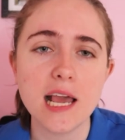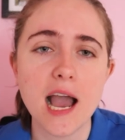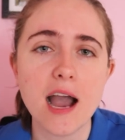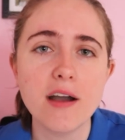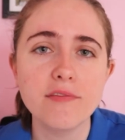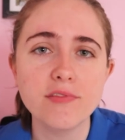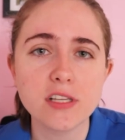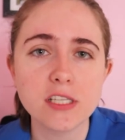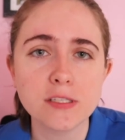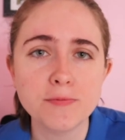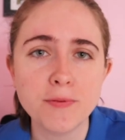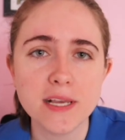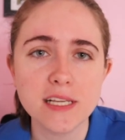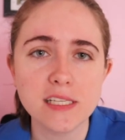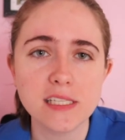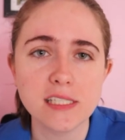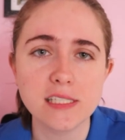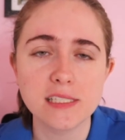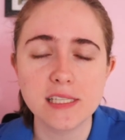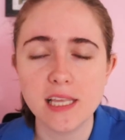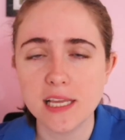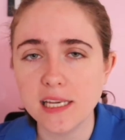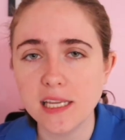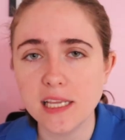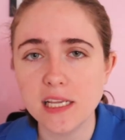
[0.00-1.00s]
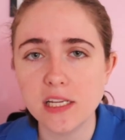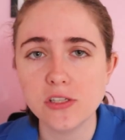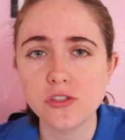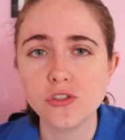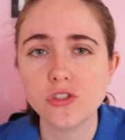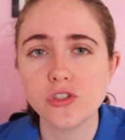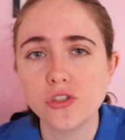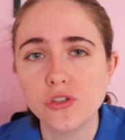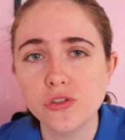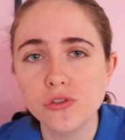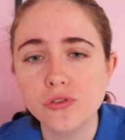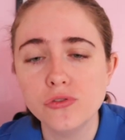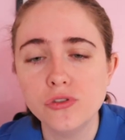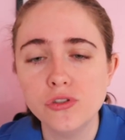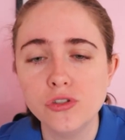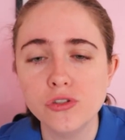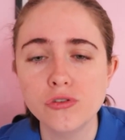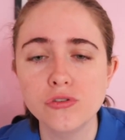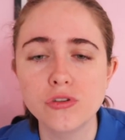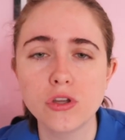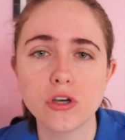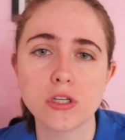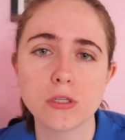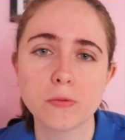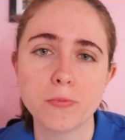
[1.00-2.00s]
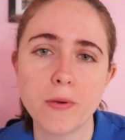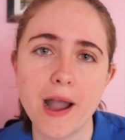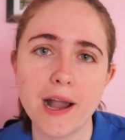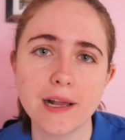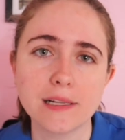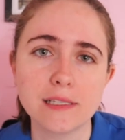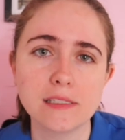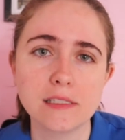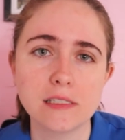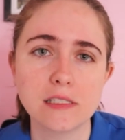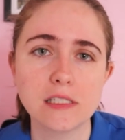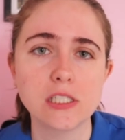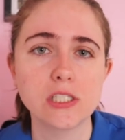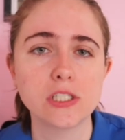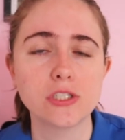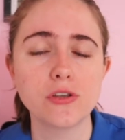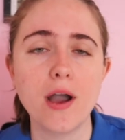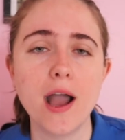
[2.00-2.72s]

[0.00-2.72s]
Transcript: have the spaces they need to do those practices.